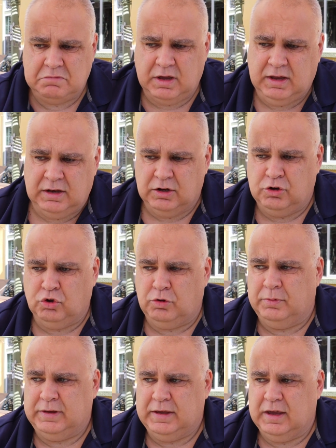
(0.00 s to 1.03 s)
in a
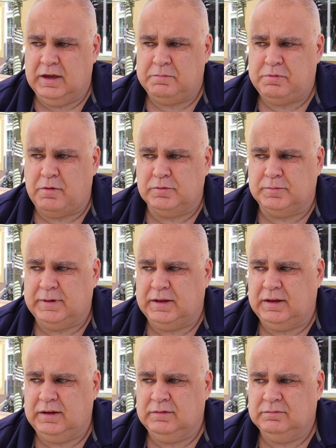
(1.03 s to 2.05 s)
normal year
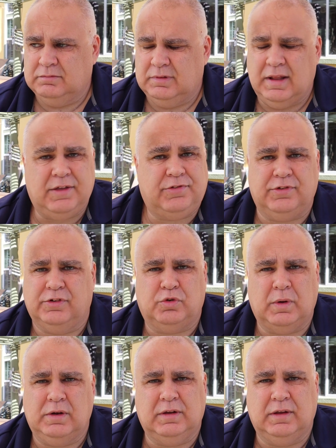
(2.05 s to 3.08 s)
probably less than
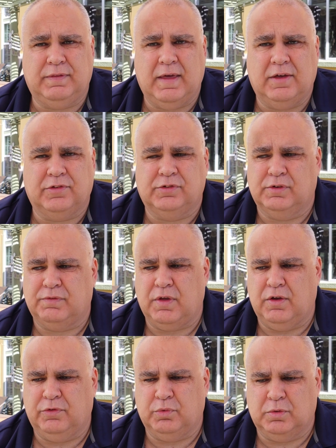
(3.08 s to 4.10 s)
20,000 of
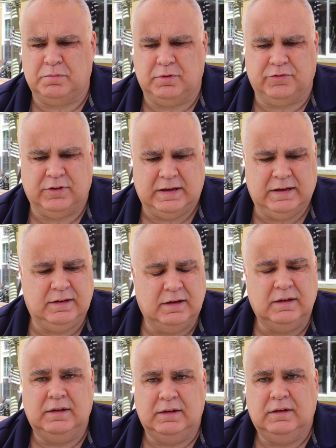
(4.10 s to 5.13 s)
those would proceed
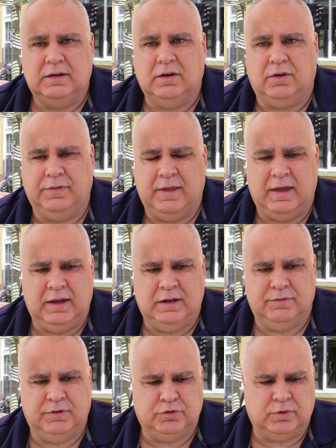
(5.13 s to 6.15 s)
on their
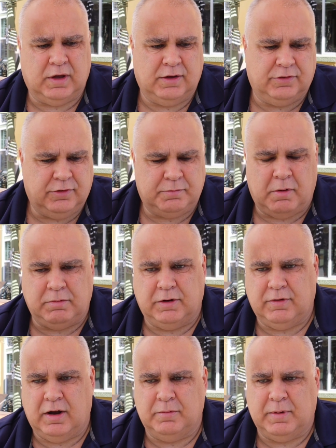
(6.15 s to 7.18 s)
individual cases. Probably
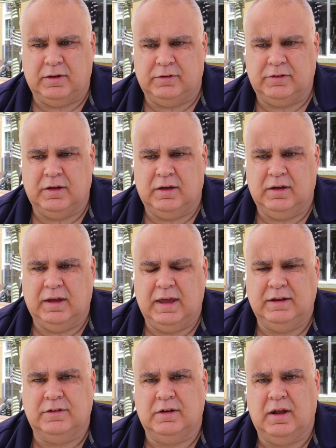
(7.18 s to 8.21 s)
around about
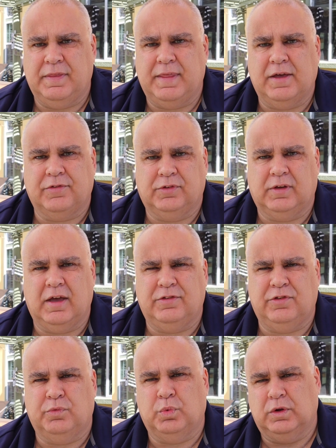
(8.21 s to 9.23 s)
8,000 to 9,000
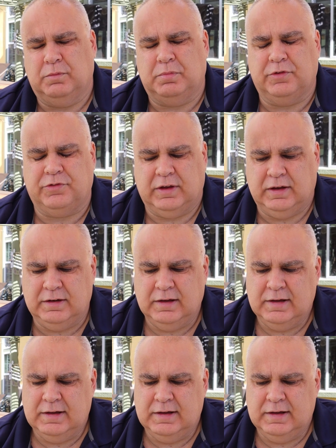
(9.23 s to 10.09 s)
cases would proceed.